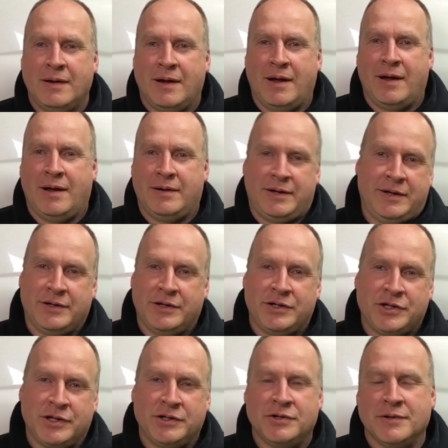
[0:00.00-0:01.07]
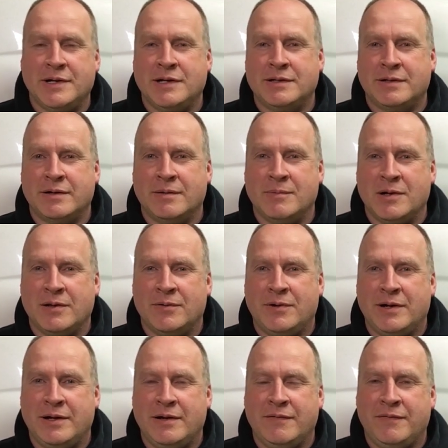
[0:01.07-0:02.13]
and you should join us there, by the
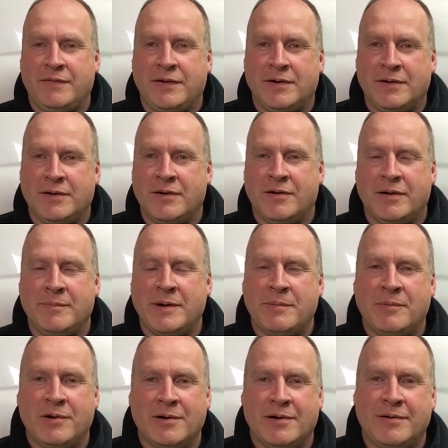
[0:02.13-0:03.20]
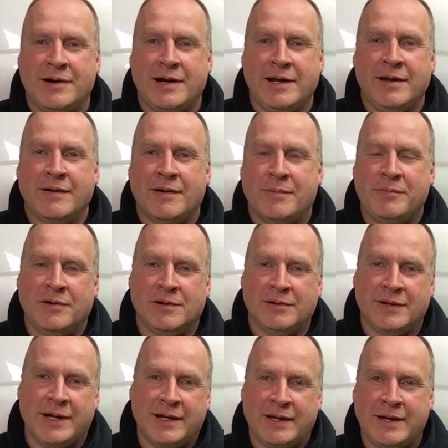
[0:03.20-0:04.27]
way. If you're not a member already, I'll put a
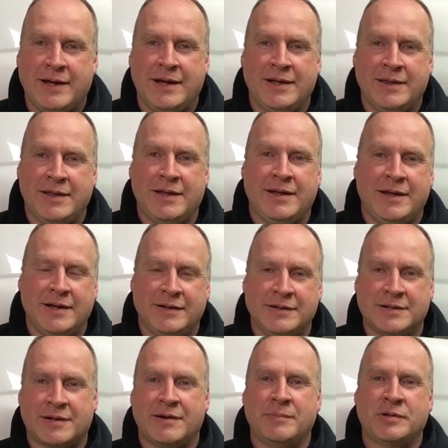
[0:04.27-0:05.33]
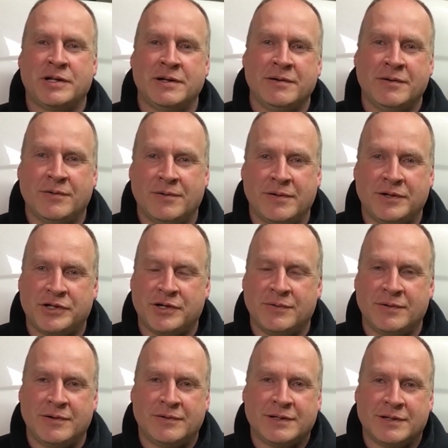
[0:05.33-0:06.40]
link in the description or the show
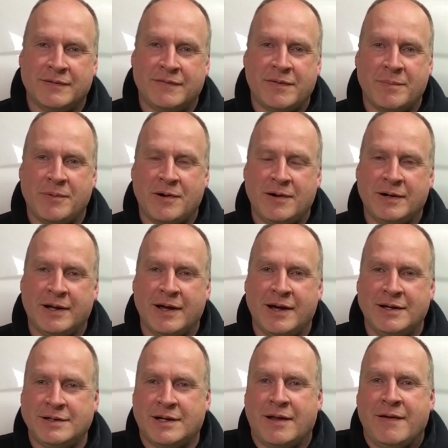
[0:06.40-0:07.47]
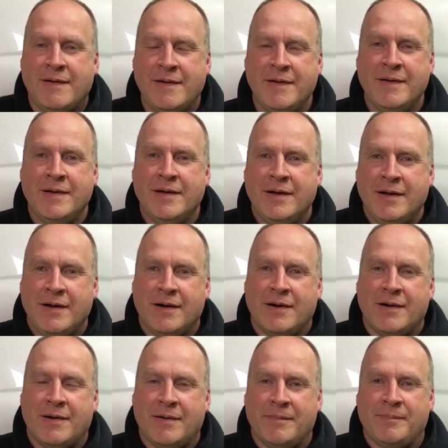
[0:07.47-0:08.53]
notes of the podcast.
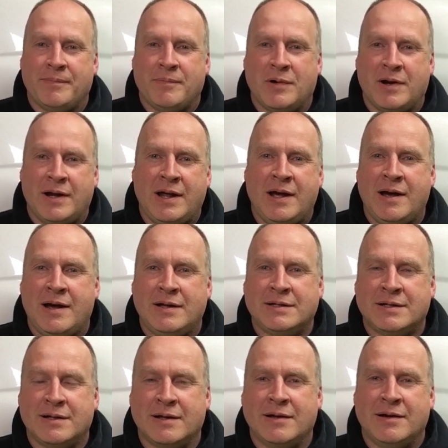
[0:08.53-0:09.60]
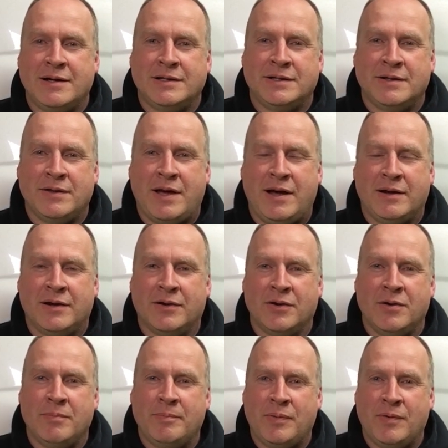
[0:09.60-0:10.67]
But I asked the guys in that
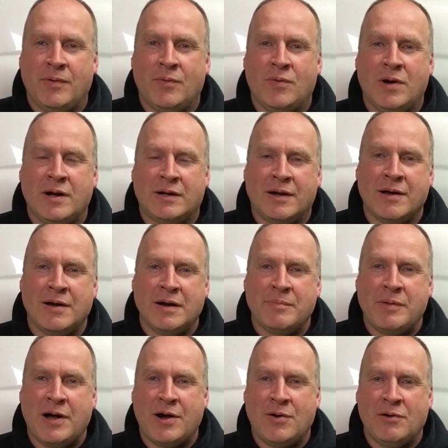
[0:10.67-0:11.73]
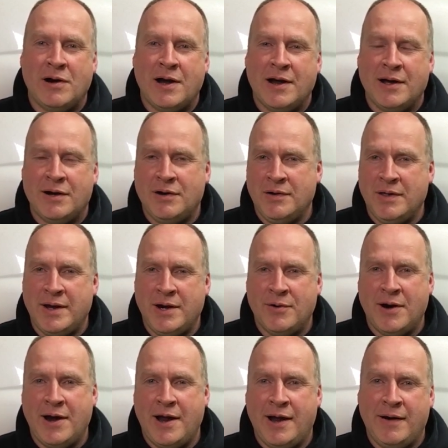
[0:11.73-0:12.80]
group what kind of power adder they
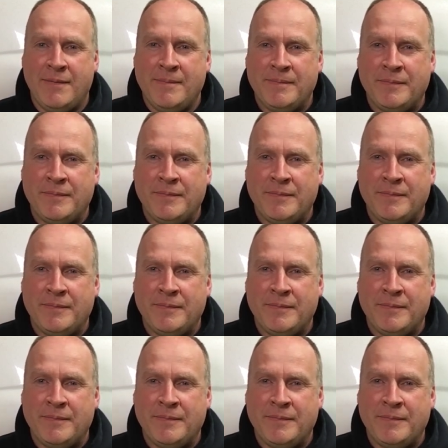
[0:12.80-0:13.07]
ran,